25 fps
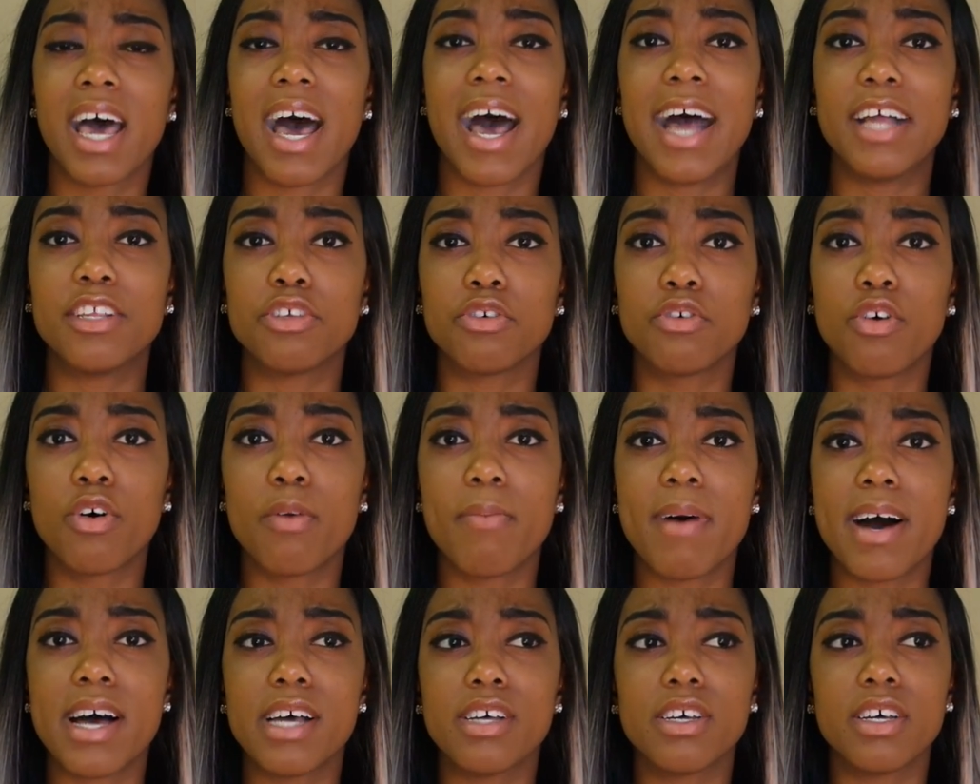I had to
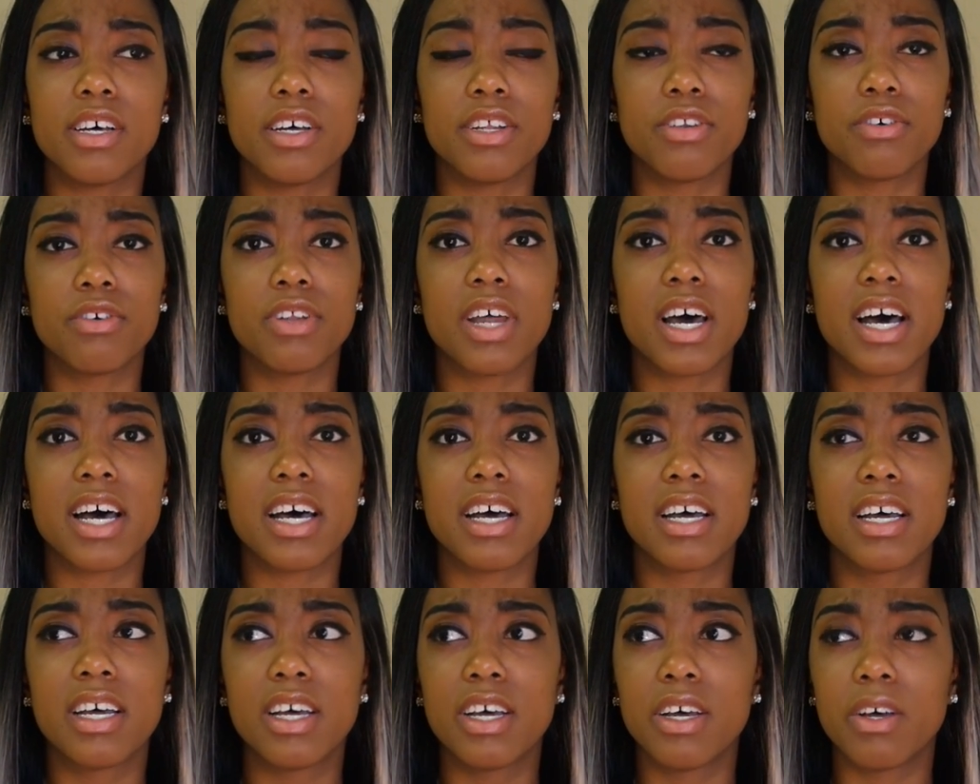go buy
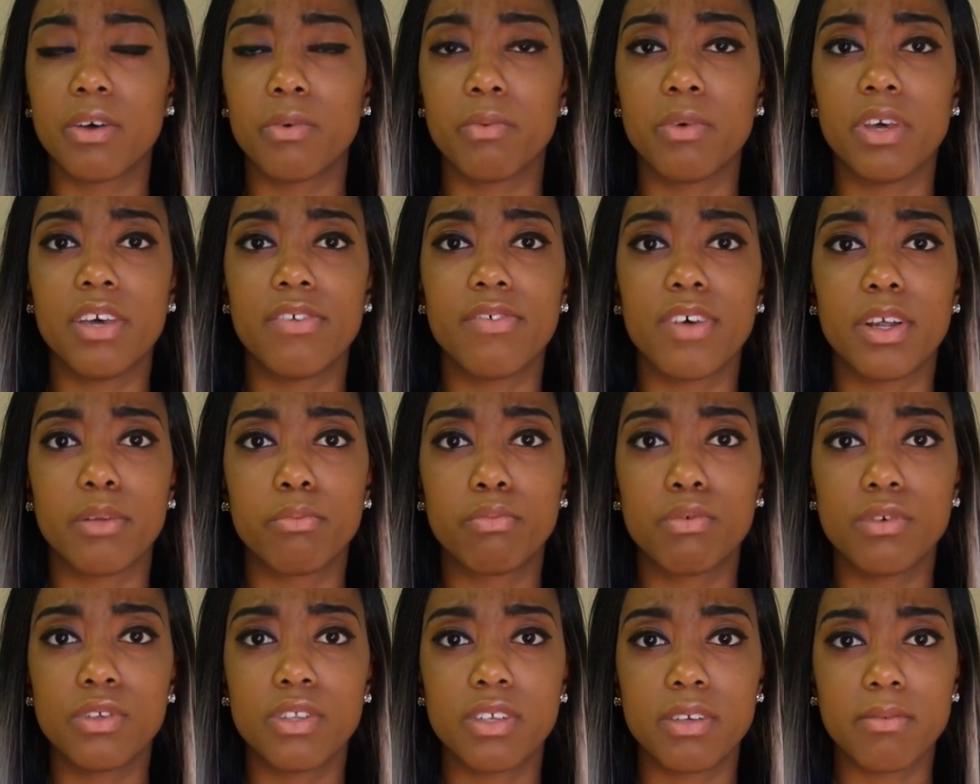another weave
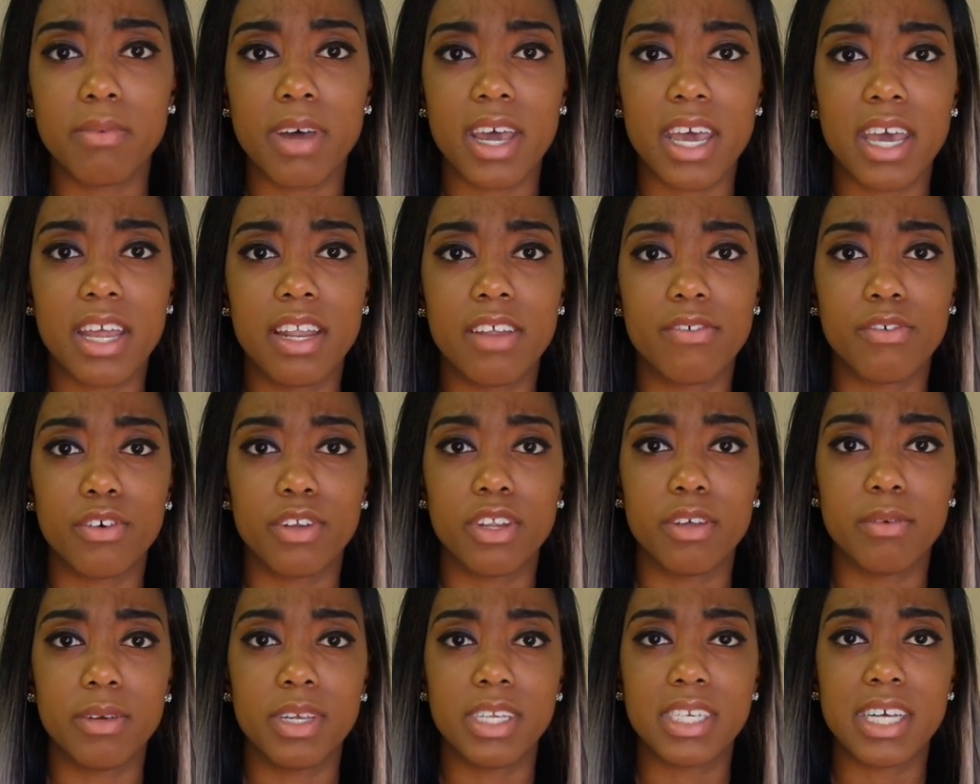and put in my head
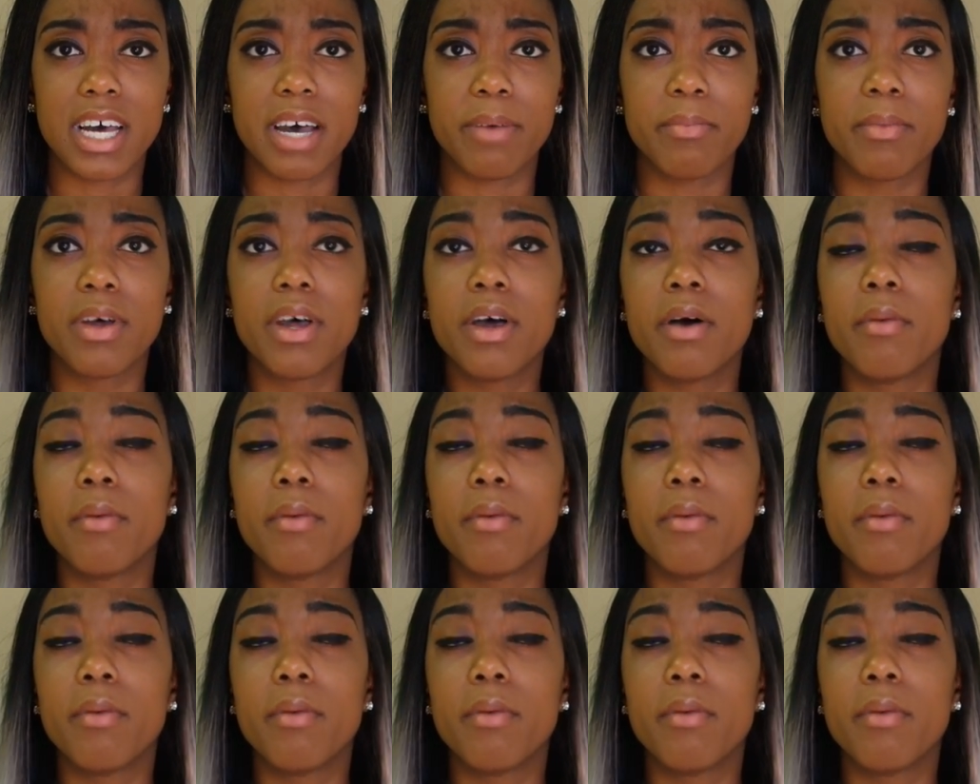for the meantime.